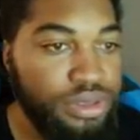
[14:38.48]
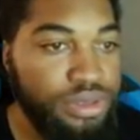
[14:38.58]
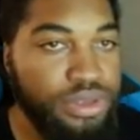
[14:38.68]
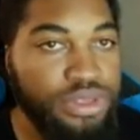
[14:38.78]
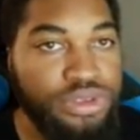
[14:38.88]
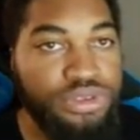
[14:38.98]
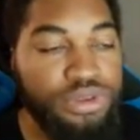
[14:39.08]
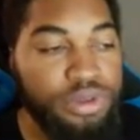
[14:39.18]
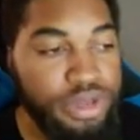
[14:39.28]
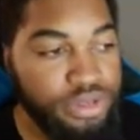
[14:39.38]
you can do so
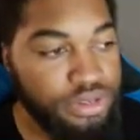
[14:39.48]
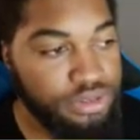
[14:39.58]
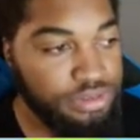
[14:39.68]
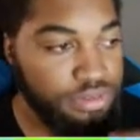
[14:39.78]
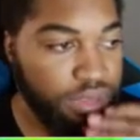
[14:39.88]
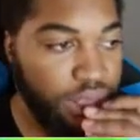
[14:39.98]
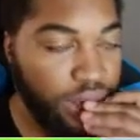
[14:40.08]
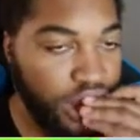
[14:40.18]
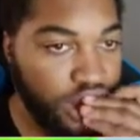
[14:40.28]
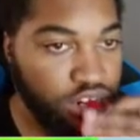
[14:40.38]
much,
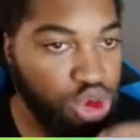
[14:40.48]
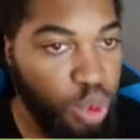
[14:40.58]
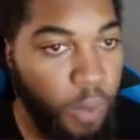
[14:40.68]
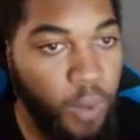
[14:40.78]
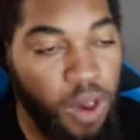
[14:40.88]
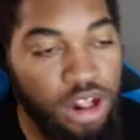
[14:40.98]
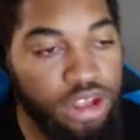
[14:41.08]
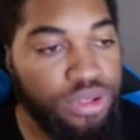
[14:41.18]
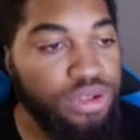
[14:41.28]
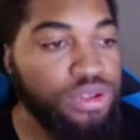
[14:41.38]
and
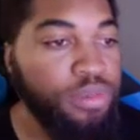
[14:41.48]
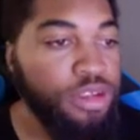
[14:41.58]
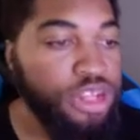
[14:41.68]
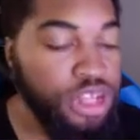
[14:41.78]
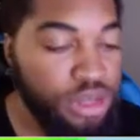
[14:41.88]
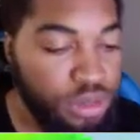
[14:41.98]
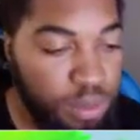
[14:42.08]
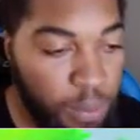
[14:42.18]
you can do so much little.